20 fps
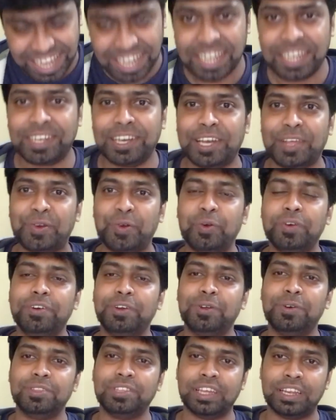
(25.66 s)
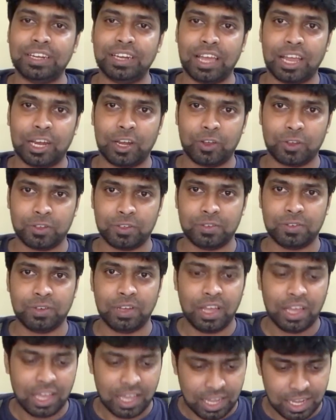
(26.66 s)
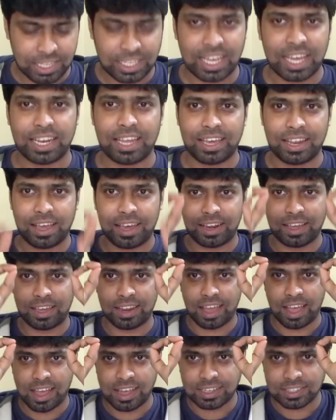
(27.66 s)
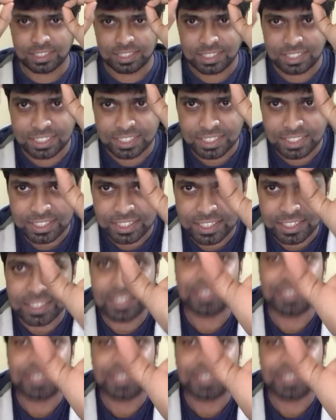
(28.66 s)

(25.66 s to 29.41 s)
Literally, whoever wrote that dialogue, you know, da da da da da, dun, dun,